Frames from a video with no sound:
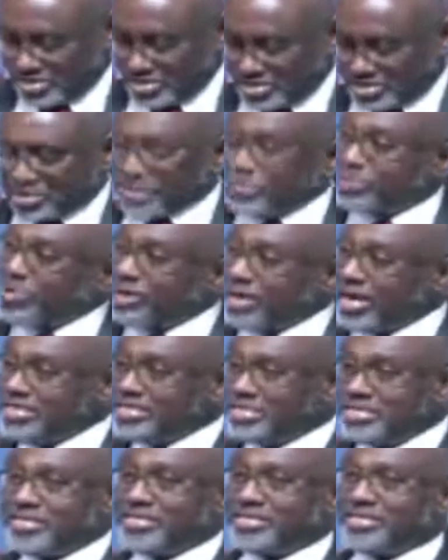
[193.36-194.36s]
that what I
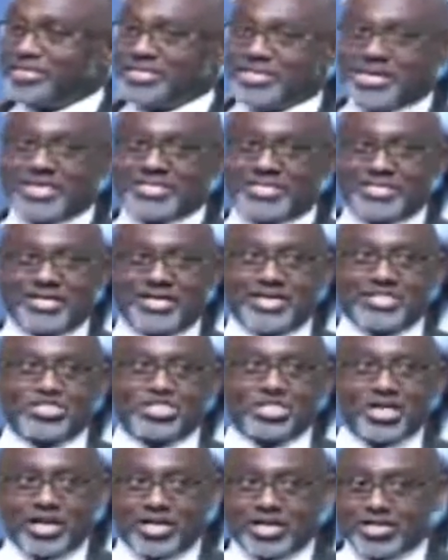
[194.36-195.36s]
did at
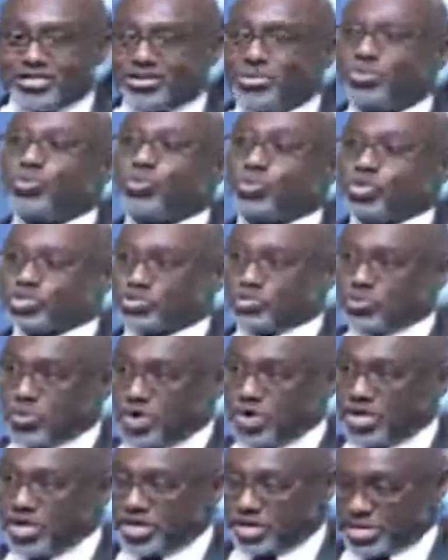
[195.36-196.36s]
DHL was
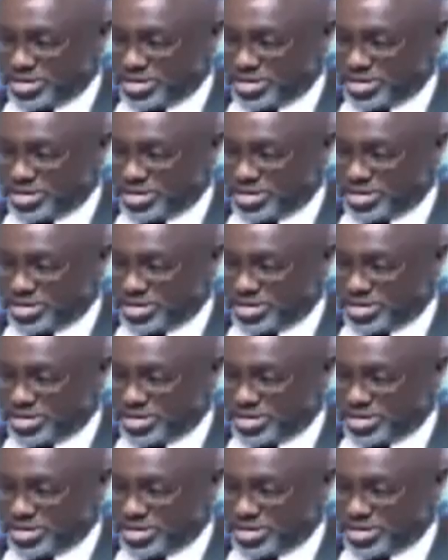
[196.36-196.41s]
work.